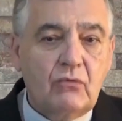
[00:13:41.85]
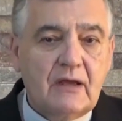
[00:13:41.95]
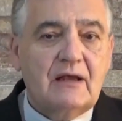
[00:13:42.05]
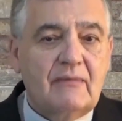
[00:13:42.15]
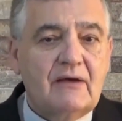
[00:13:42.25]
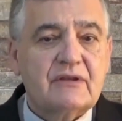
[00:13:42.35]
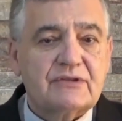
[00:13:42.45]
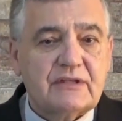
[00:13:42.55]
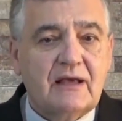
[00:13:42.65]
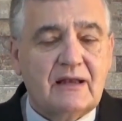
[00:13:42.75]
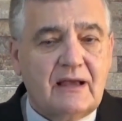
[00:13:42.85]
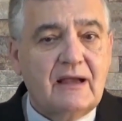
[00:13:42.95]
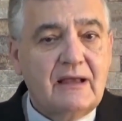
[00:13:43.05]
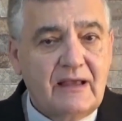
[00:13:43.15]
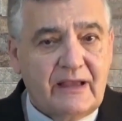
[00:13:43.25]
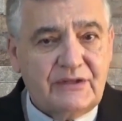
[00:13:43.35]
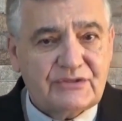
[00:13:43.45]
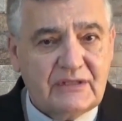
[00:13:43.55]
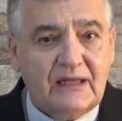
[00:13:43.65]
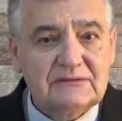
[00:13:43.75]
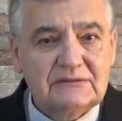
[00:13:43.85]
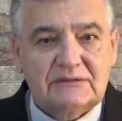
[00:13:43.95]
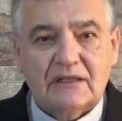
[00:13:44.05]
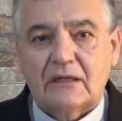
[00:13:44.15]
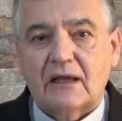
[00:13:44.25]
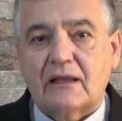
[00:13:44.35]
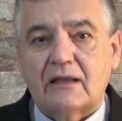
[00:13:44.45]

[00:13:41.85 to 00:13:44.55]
but I insist there are